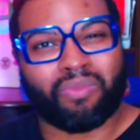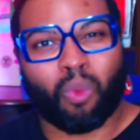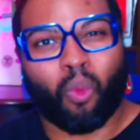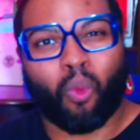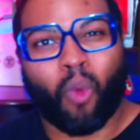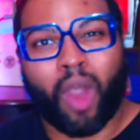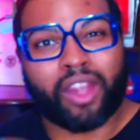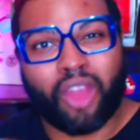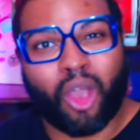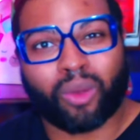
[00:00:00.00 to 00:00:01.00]

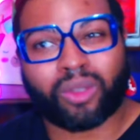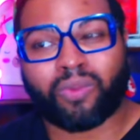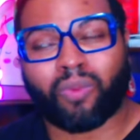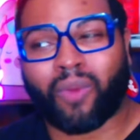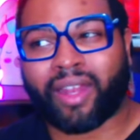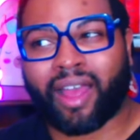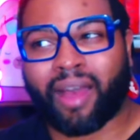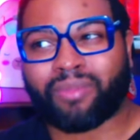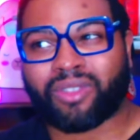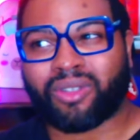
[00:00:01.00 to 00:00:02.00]
one note when it
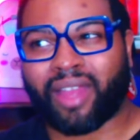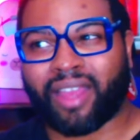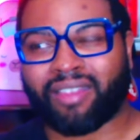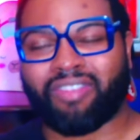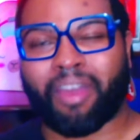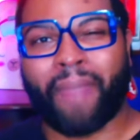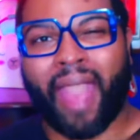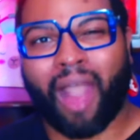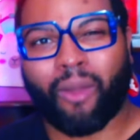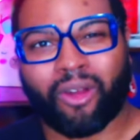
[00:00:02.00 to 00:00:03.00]
comes to like the
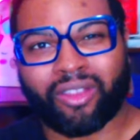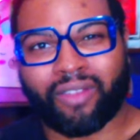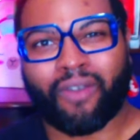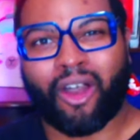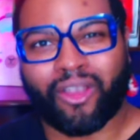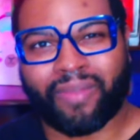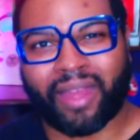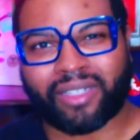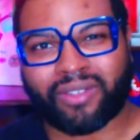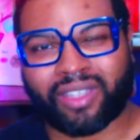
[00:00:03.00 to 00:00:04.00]
power and the volume that
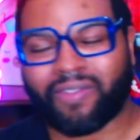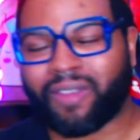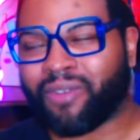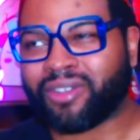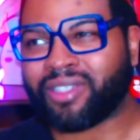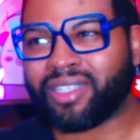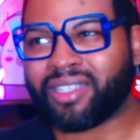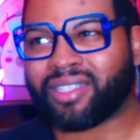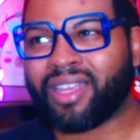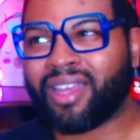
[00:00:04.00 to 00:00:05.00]
she was giving
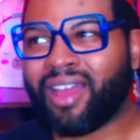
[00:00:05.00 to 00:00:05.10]
versus